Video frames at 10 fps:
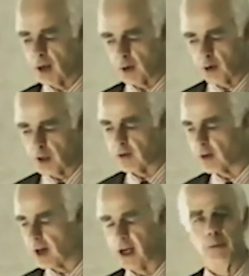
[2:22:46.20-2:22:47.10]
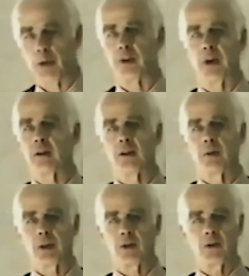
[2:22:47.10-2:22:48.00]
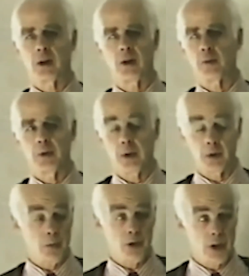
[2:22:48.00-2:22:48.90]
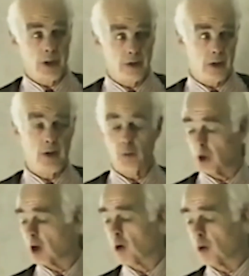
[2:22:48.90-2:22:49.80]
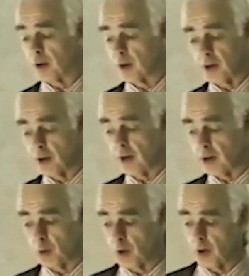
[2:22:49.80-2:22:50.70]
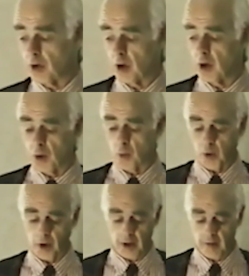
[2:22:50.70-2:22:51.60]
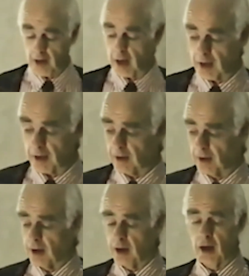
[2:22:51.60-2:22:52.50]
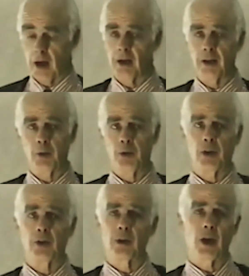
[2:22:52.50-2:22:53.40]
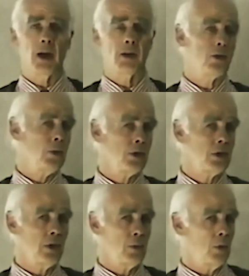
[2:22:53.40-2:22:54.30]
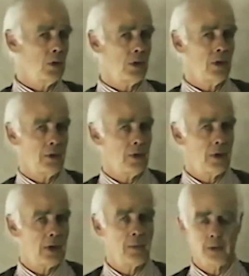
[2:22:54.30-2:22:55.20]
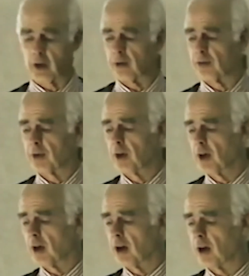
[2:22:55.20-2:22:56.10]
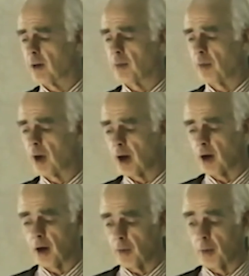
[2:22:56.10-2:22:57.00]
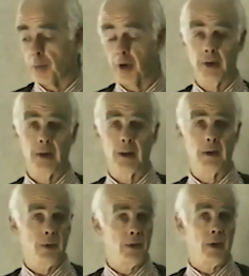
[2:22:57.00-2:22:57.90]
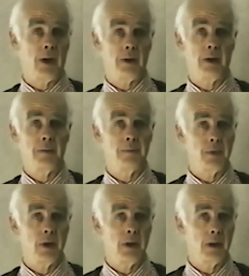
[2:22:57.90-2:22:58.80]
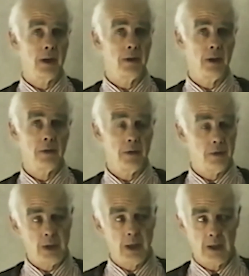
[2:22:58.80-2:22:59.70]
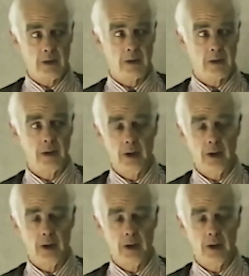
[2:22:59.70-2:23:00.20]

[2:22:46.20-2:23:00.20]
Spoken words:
it could never again be said that Viktor Schauberger's machines didn't work or that his theories were invalid. And it was this task which Walter set himself upon the death of his father in 1958,